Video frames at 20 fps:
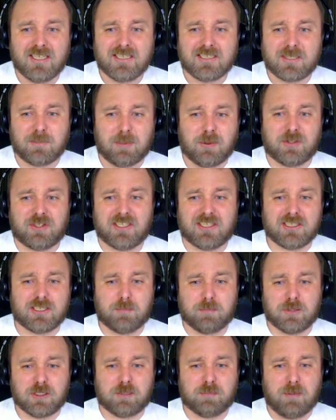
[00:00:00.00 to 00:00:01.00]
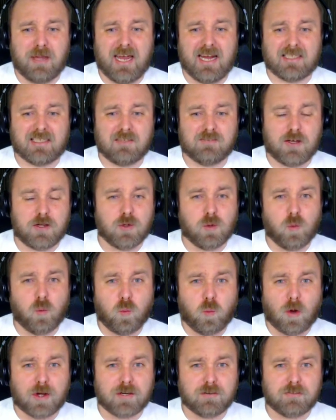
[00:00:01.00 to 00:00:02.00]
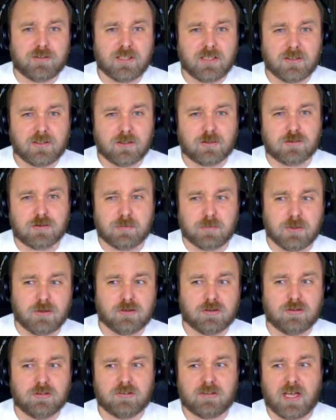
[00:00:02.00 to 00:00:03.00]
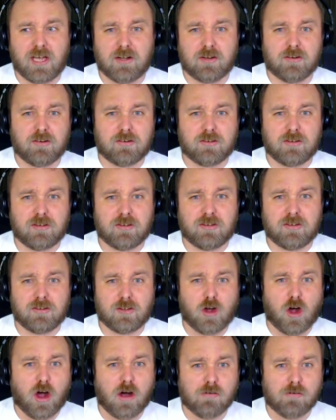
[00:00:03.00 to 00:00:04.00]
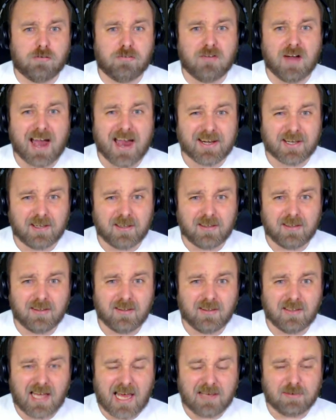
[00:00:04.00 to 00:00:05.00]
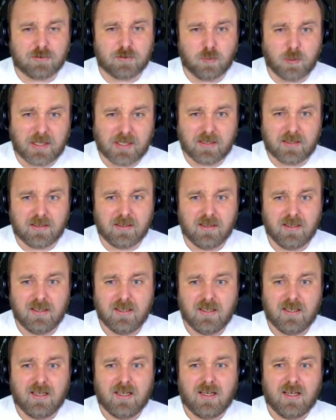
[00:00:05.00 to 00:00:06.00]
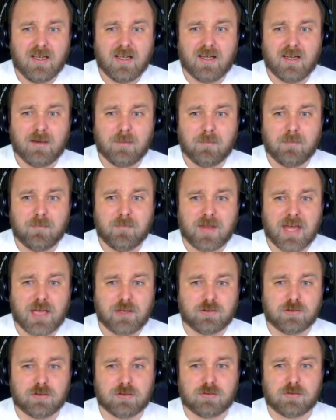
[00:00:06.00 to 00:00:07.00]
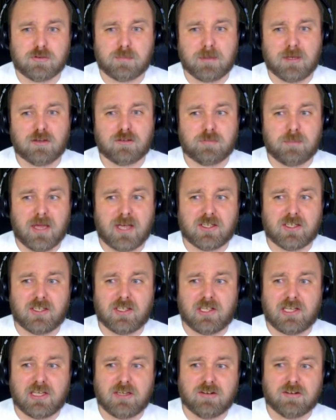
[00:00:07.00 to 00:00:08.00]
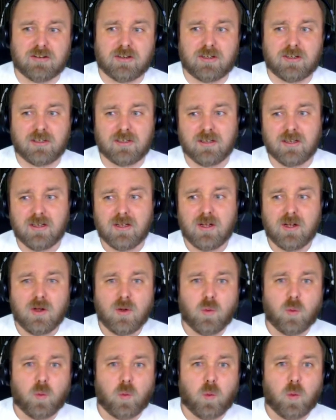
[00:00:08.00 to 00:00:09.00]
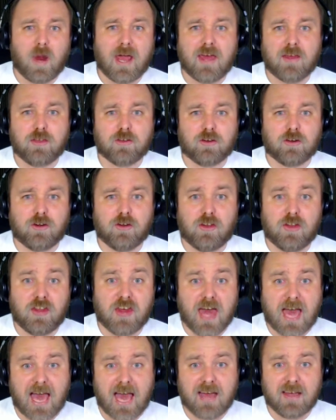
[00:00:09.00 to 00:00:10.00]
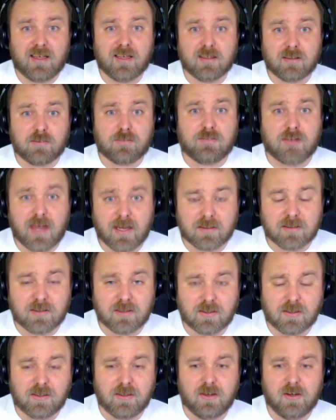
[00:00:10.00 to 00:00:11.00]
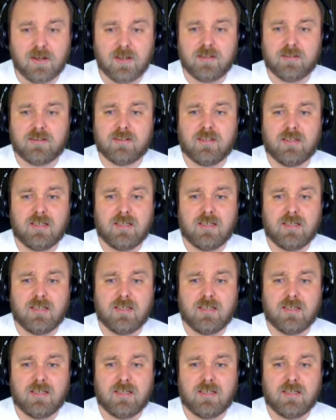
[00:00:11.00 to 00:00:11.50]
To put things into perspective, I know one of the distribution centers had caught fire last week, and so there was a bit of speculation whether that had affected it or not.